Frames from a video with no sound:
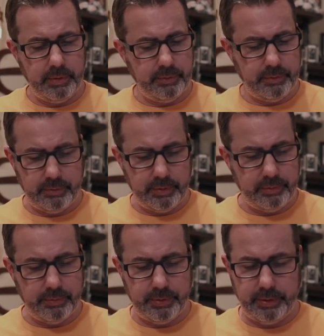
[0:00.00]

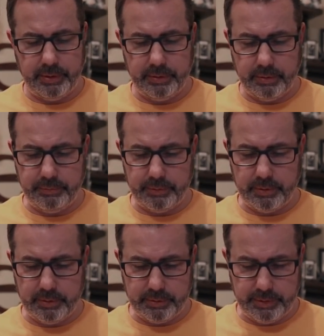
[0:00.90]
It's really
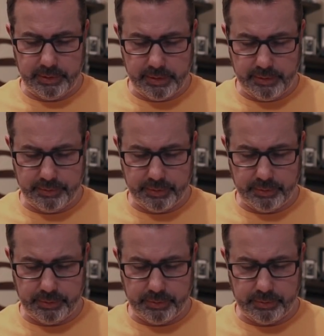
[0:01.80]
overall a nice
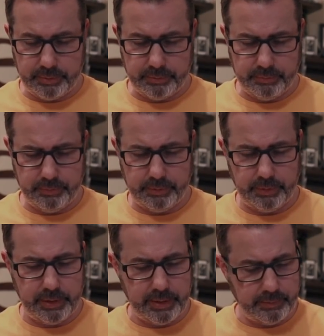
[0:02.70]
controller. So
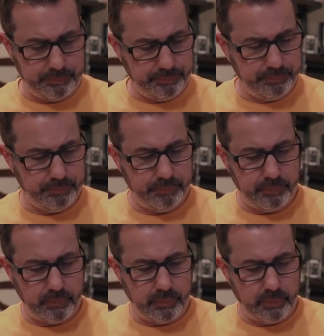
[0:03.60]
yeah,
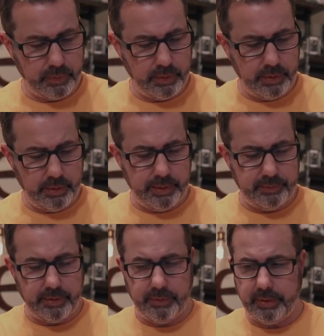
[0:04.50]

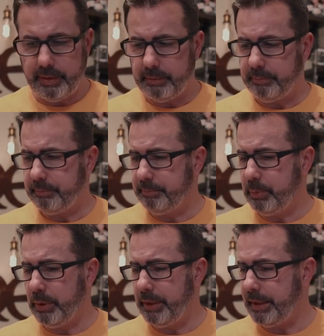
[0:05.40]
that's everything.
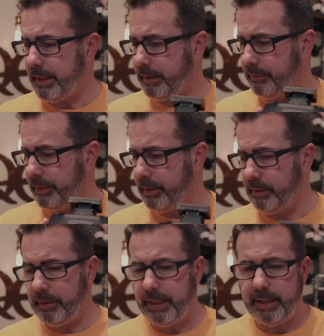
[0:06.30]
Pointed out everything
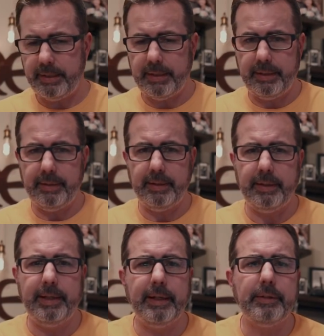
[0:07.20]
on that. I think
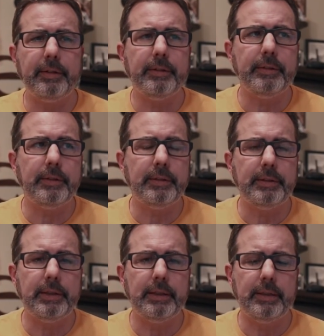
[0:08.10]
I nailed it
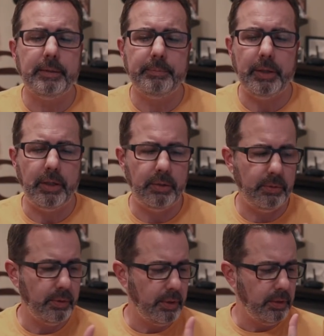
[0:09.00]
all.
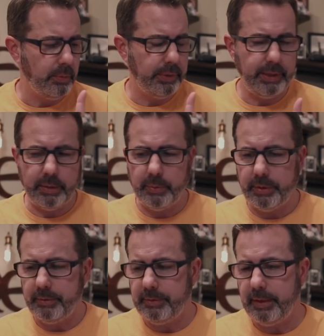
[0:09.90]
Oh, one thing I
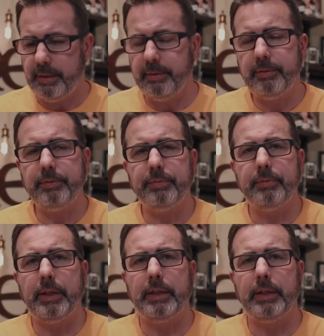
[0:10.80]
wanted to say is